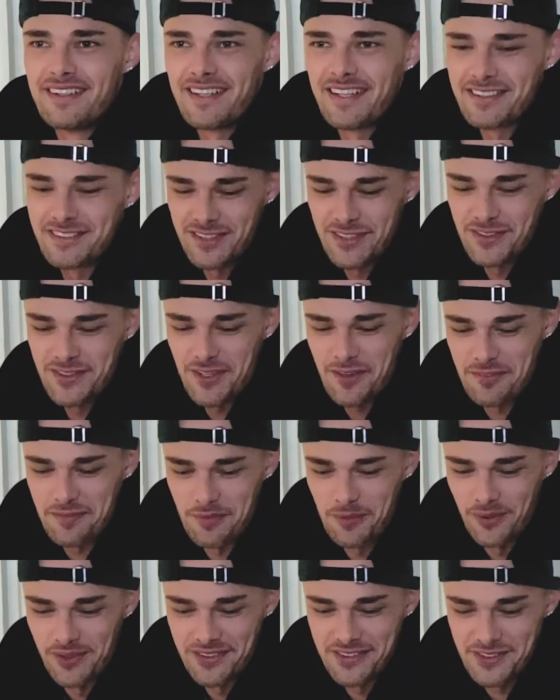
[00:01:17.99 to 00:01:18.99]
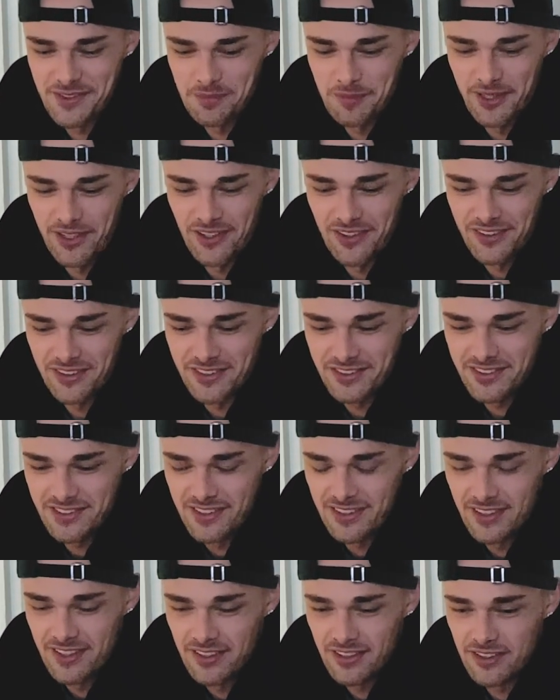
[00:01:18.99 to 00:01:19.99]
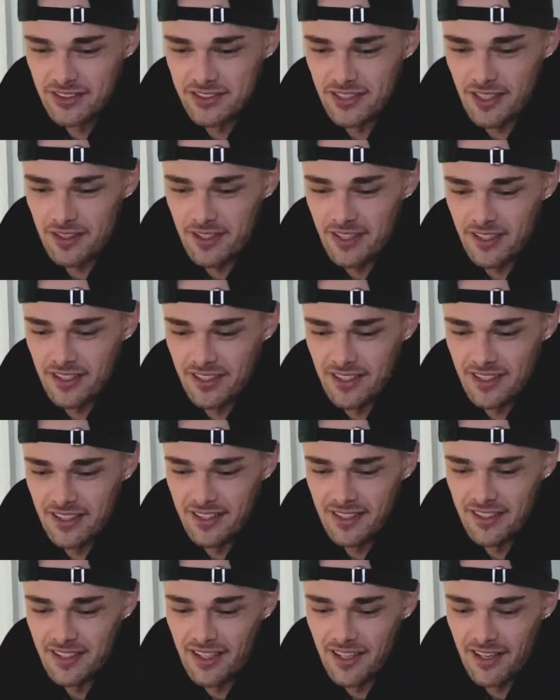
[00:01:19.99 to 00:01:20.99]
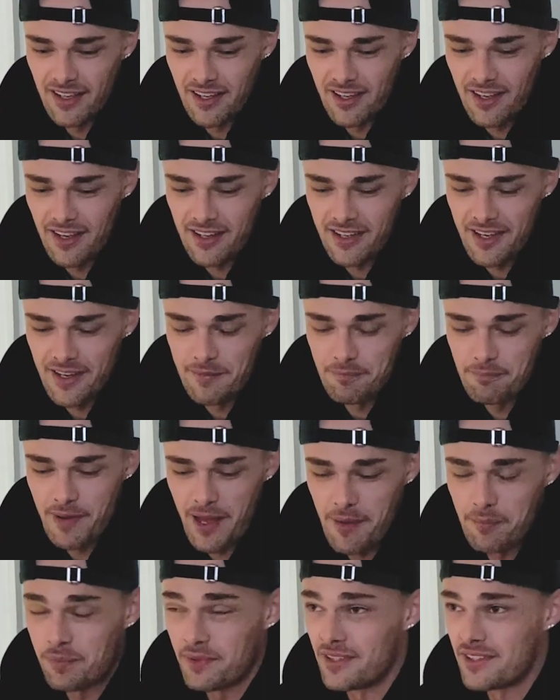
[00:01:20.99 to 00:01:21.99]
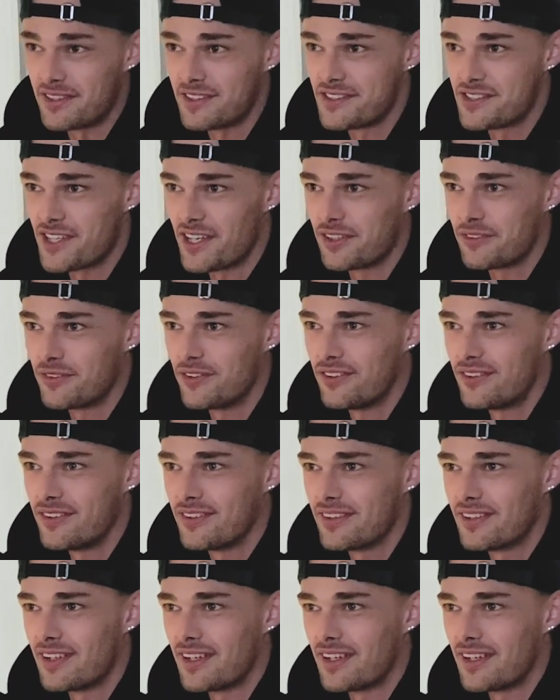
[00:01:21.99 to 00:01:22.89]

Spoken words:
It's a tough one, to be honest, because I am happy in general.